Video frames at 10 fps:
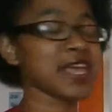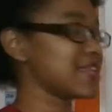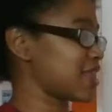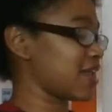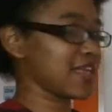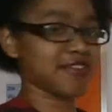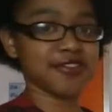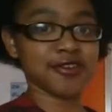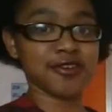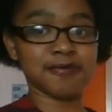Now let's
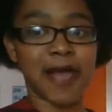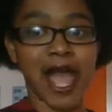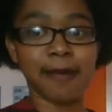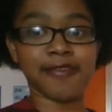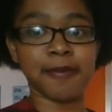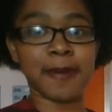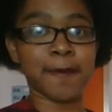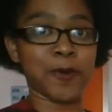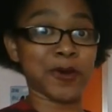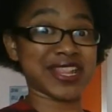do perhaps a bit
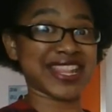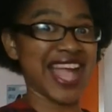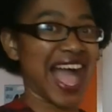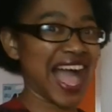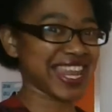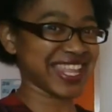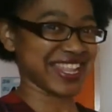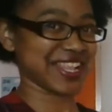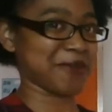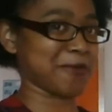more
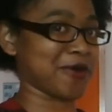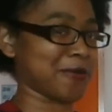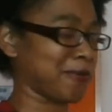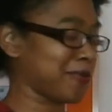challenging one